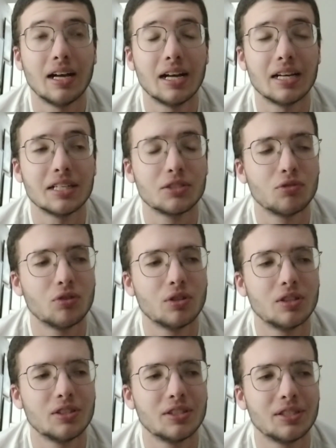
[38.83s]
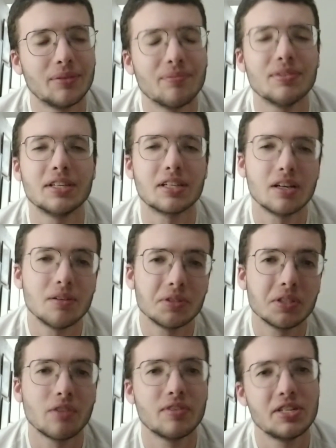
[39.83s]
As for the
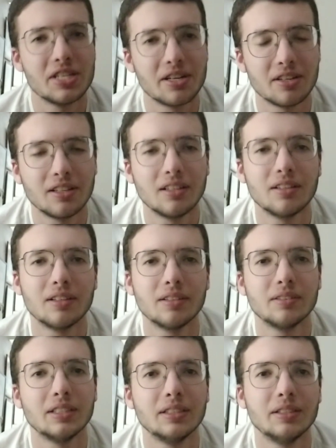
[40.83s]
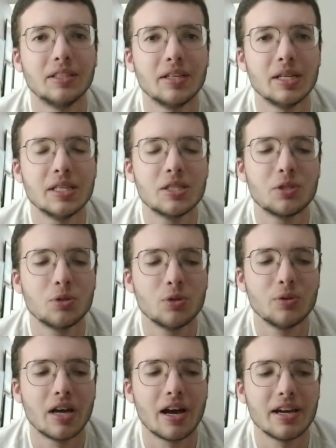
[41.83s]
content of the channel, it's
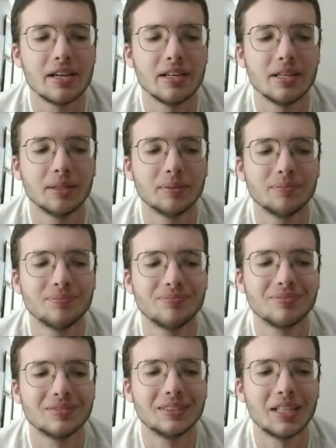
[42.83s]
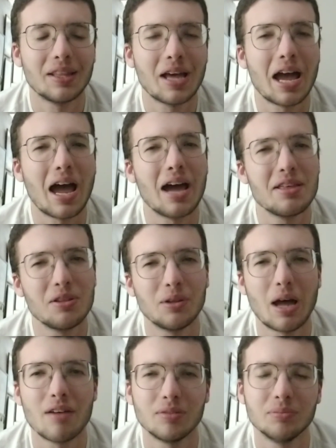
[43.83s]
true that I, that I, I
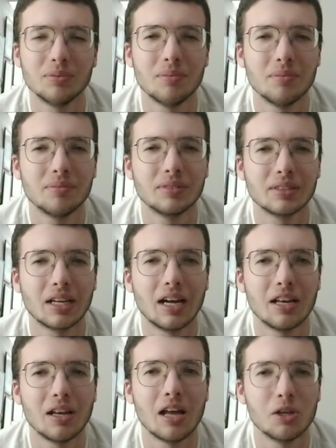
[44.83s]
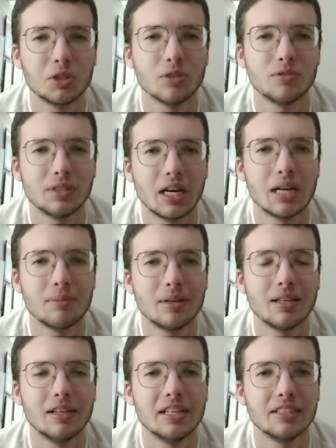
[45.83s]
don't have a, a lot of time
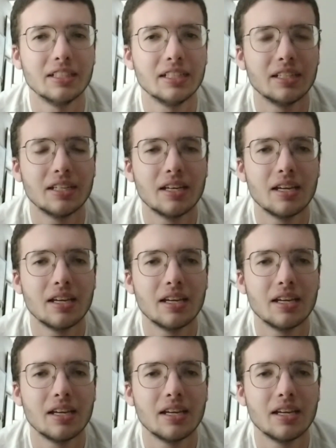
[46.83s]
lately,